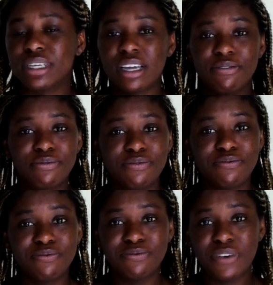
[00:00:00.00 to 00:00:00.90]
but I
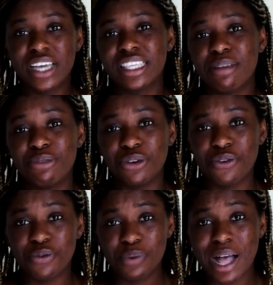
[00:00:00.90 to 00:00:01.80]
find that I'm not
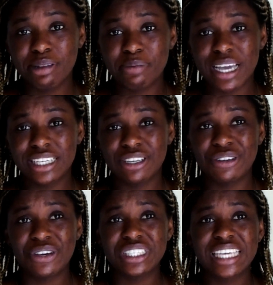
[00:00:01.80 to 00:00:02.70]
overwhelmed by it a
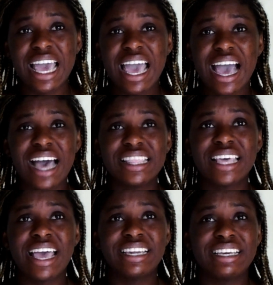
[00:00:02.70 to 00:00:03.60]
lot. And
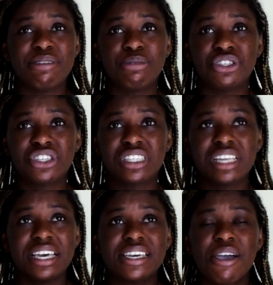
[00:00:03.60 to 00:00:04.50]
then it was just
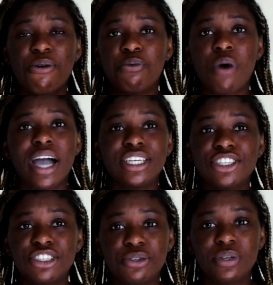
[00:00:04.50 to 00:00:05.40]
like, why is
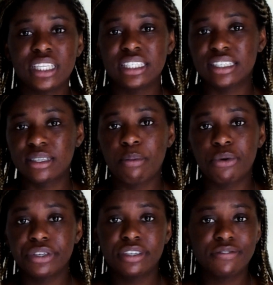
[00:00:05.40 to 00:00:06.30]
she doing this? At some
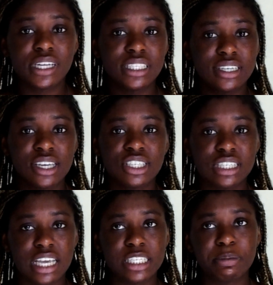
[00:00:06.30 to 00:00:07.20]
point she finds a guy she
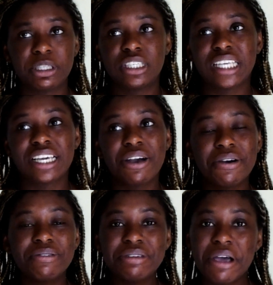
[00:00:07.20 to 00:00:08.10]
likes, but she's like,
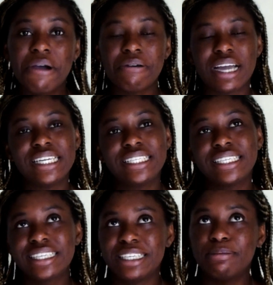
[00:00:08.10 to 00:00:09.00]
oh no, I need
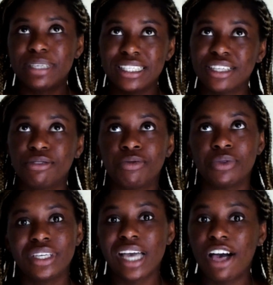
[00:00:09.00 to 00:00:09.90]
to keep kissing through
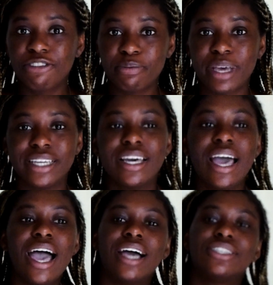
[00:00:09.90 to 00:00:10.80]
the alphabet.
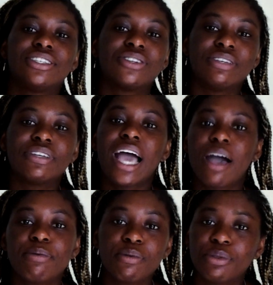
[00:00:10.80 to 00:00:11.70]
And she's not even
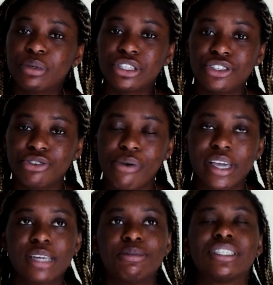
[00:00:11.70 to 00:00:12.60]
happy with what she's doing.
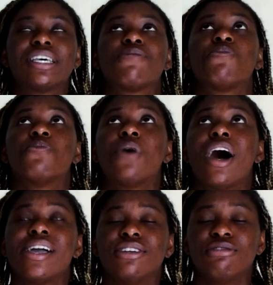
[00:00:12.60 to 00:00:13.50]
And I'm just like,
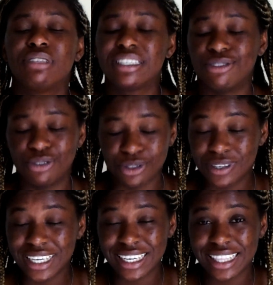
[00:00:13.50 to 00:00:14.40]
why are you still
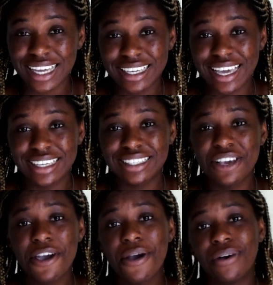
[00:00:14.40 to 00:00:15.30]
doing it in that case?
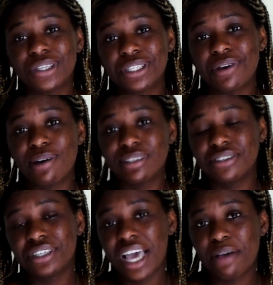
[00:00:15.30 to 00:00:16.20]
Also, I was
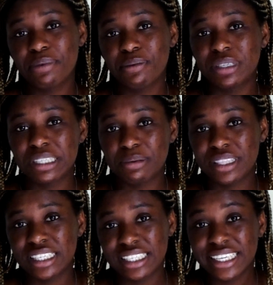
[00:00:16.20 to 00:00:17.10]
not happy with some of
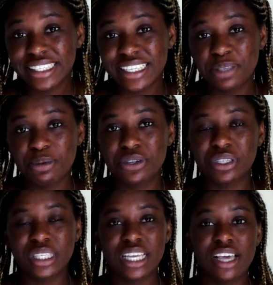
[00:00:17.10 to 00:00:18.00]
these kisses
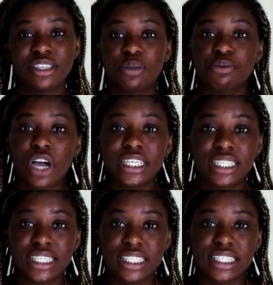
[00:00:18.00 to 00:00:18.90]
because they're like surprise
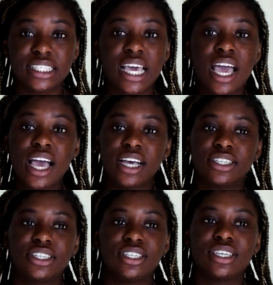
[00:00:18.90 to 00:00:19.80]
kisses and
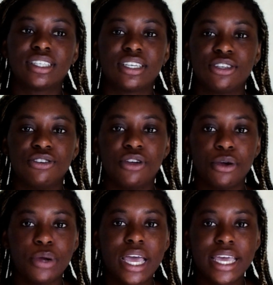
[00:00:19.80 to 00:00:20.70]
she doesn't, you
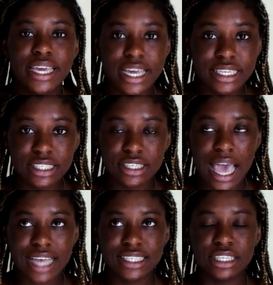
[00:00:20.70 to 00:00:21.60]
know, hint
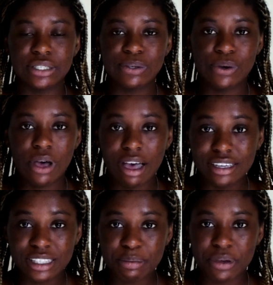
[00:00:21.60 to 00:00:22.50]
at it or
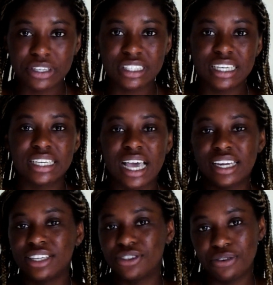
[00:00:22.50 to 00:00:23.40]
ask the person and
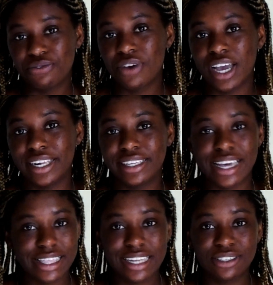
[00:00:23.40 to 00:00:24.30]
I don't find
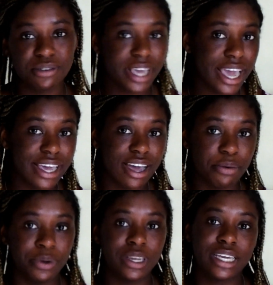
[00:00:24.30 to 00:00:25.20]
that that's okay. I
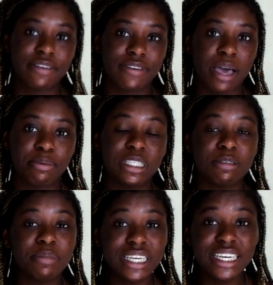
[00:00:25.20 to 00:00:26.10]
wouldn't like if it happened to
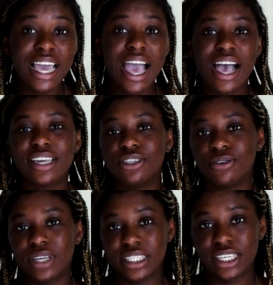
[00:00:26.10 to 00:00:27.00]
me and I
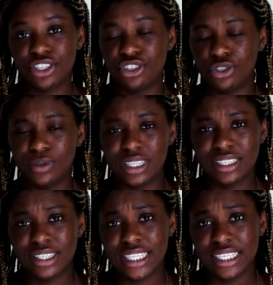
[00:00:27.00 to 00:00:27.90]
don't like that she's doing
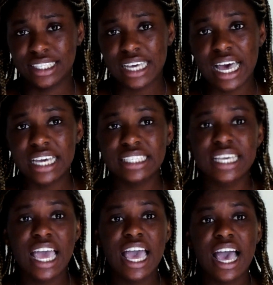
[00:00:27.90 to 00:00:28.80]
this to these guys
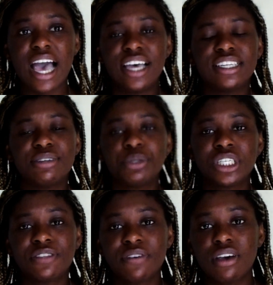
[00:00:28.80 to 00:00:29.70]
and it
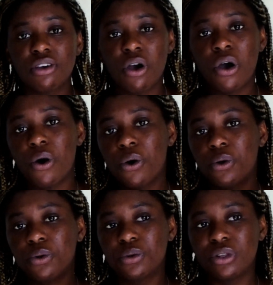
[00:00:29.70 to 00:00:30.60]
just felt a
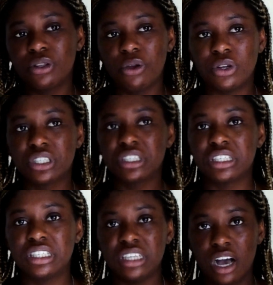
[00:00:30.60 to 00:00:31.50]
whole lot
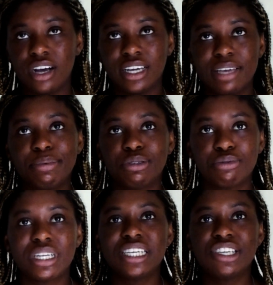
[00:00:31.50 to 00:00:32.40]
young. It was a
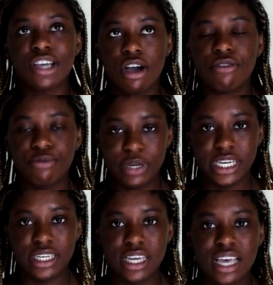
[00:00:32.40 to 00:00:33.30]
really young
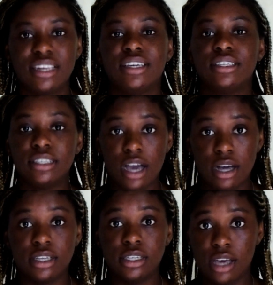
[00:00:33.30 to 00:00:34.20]
read, like
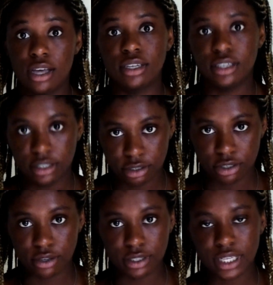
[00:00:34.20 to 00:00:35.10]
young, young, young
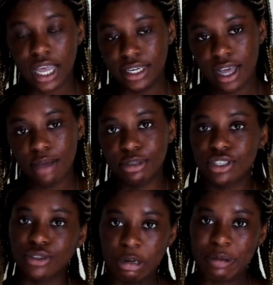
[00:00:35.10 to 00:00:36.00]
adult and I'm
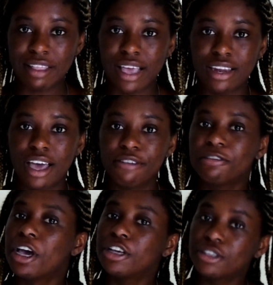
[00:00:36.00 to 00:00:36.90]
just not about that life.
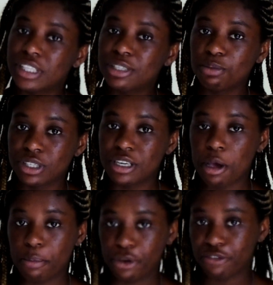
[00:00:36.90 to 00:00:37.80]
So this wasn't
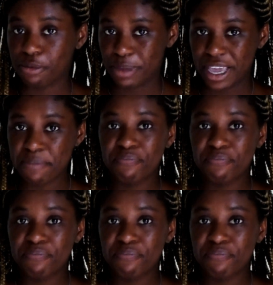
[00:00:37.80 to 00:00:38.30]
a book for me.